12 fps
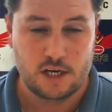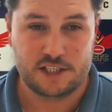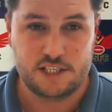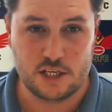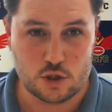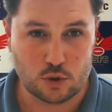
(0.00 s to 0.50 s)

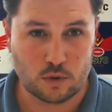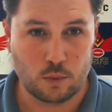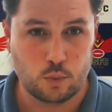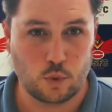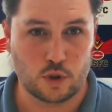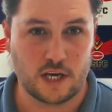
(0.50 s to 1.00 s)
digital
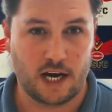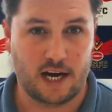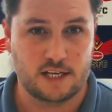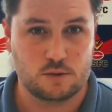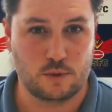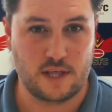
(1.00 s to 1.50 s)
reward
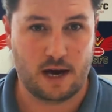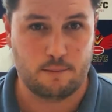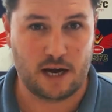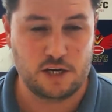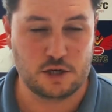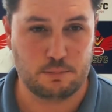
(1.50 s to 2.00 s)
cards with our
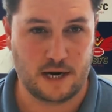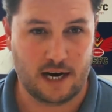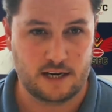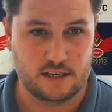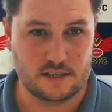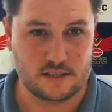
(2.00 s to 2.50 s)
major
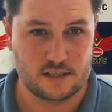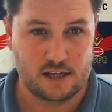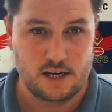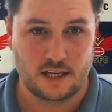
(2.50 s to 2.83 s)
partners,